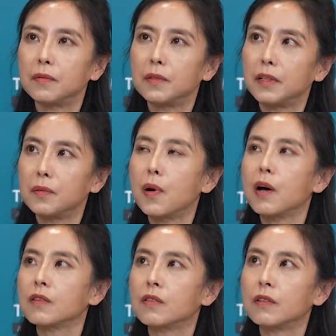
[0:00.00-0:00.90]
in the
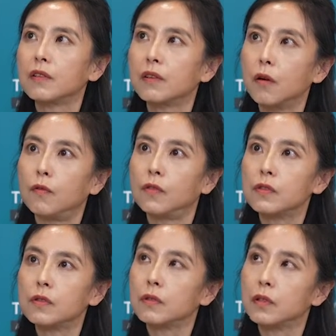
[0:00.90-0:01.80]
past
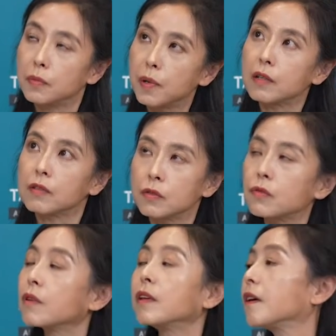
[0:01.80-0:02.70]

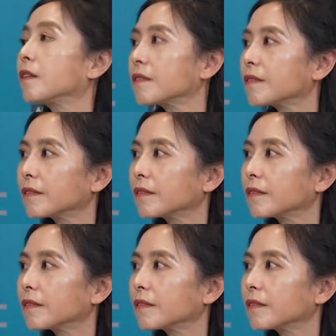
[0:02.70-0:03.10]
3 years.